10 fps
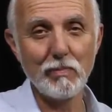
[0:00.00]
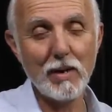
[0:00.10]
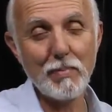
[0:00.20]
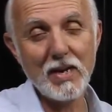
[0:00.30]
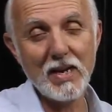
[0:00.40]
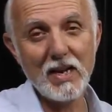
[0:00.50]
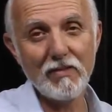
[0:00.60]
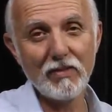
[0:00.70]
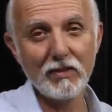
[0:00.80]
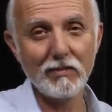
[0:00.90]
Maybe
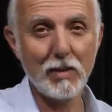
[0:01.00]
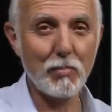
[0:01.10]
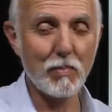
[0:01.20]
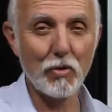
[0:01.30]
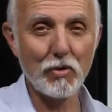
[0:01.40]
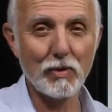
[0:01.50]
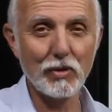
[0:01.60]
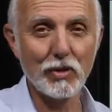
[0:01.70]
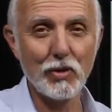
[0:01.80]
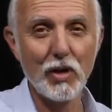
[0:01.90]
even a promotable
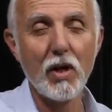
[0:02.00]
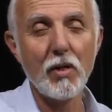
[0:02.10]
suit?